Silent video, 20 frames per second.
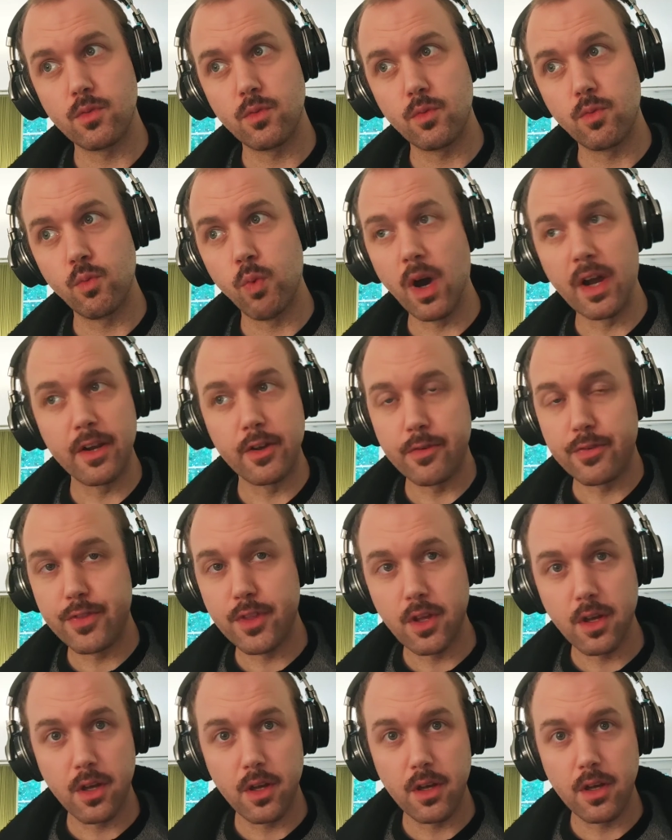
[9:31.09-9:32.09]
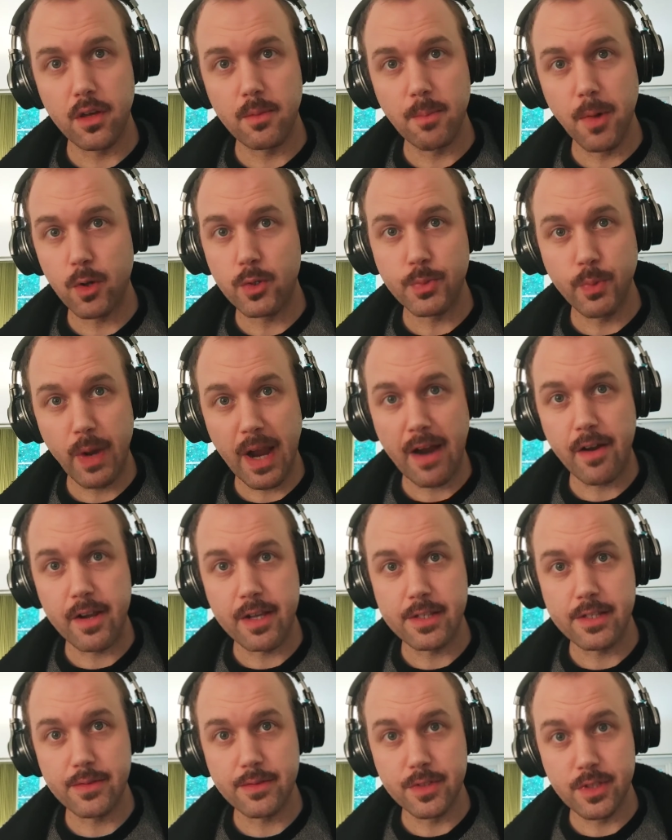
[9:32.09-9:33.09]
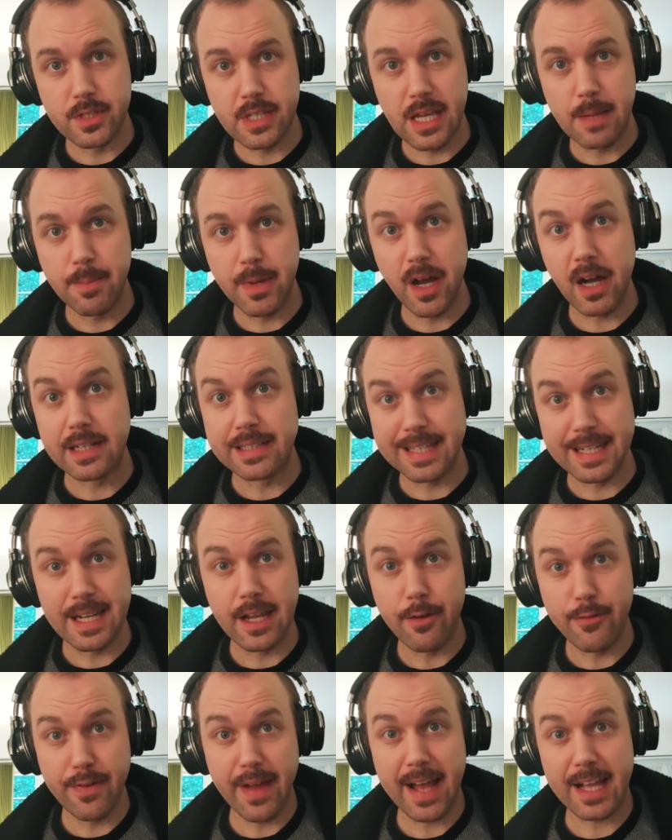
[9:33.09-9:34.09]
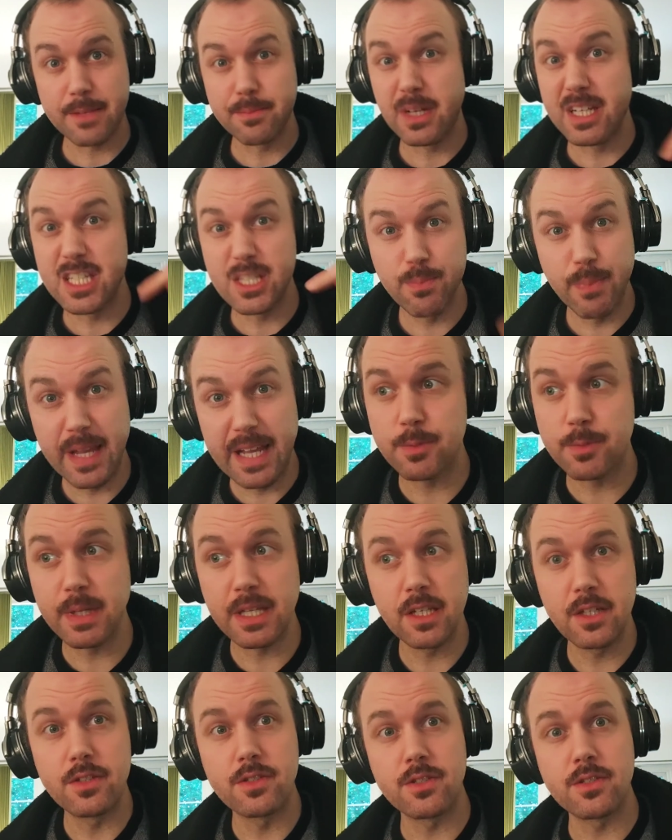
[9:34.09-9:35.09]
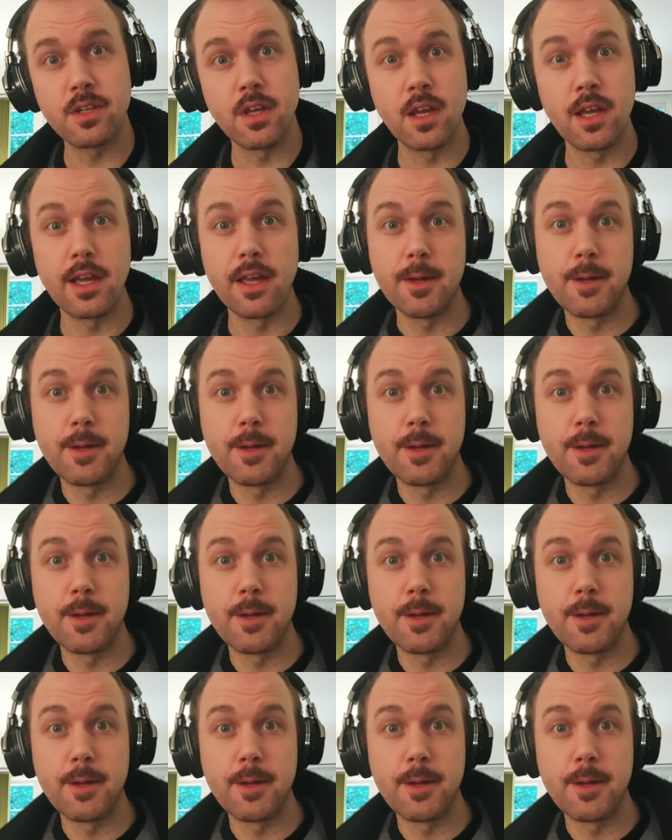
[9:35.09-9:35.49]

one of the multiple areas of TBI didn't affect my speech, because,